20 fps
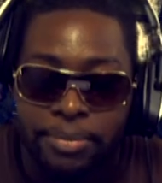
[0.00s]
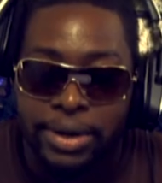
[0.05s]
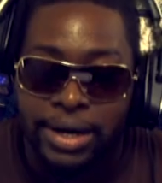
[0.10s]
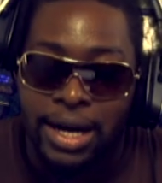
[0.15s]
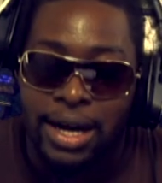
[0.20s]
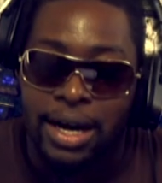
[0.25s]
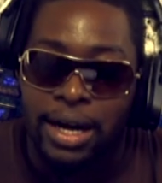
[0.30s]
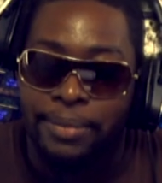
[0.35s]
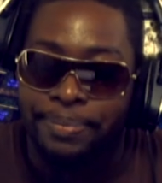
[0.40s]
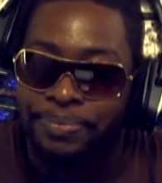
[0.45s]
But
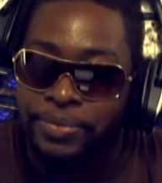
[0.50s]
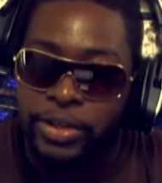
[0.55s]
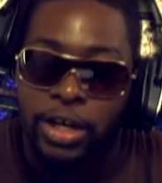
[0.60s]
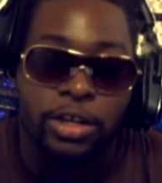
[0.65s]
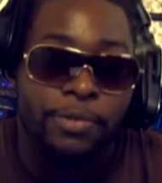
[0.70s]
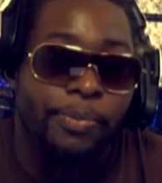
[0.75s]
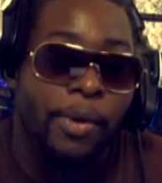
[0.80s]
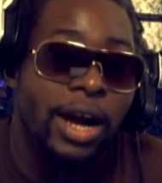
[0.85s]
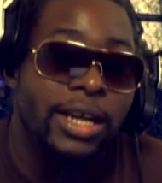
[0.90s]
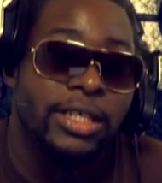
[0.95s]

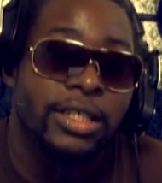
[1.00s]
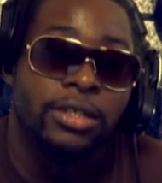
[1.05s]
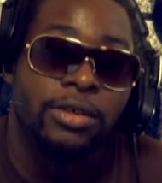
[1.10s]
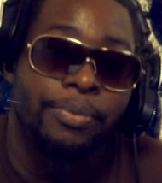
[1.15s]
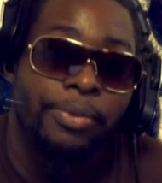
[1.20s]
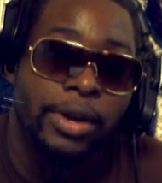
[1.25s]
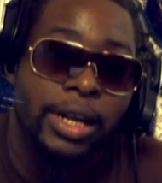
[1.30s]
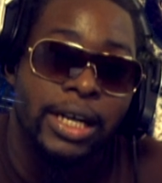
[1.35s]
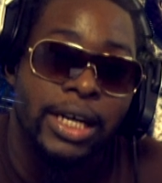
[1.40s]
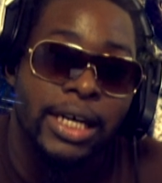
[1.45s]
those prices are
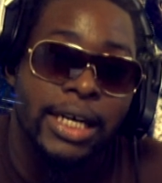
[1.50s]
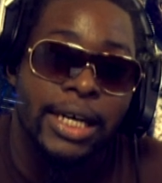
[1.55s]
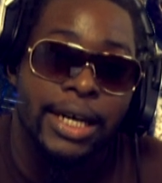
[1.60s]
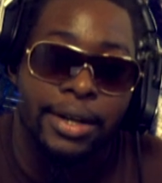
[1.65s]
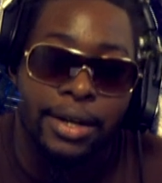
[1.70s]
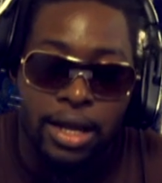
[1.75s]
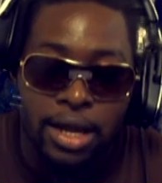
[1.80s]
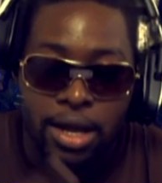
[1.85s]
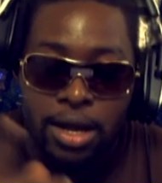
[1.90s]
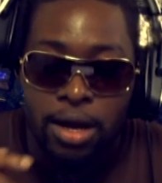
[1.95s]
pretty
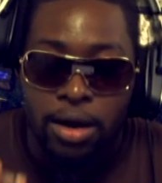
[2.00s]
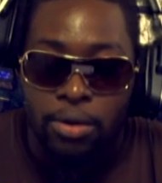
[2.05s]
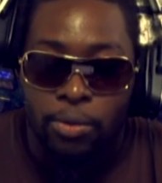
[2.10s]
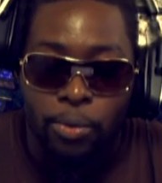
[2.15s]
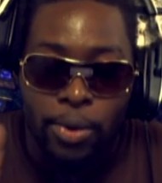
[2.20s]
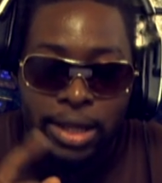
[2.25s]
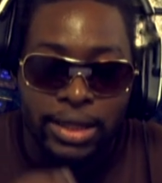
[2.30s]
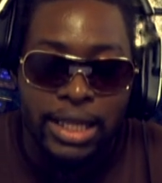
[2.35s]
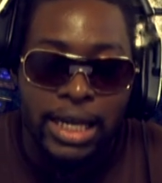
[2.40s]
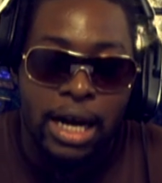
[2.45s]
good.
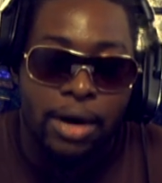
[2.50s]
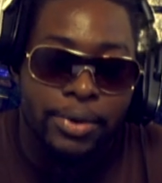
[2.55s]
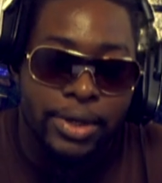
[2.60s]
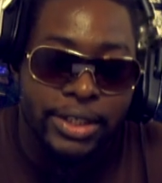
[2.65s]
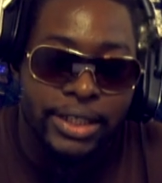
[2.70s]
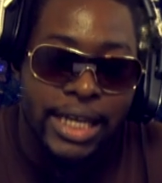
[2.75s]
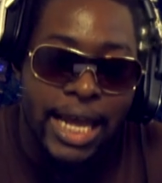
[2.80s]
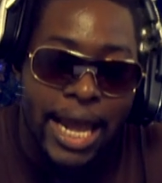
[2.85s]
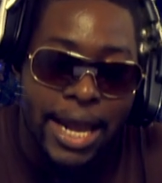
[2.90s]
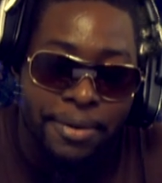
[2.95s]
One thing I
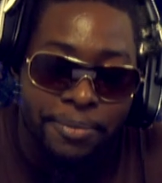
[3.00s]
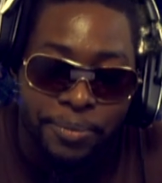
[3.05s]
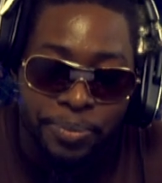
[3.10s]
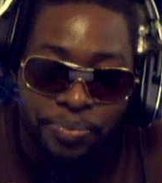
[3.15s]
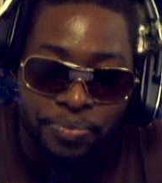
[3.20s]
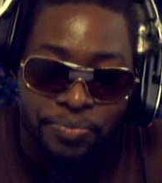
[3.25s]
want to say,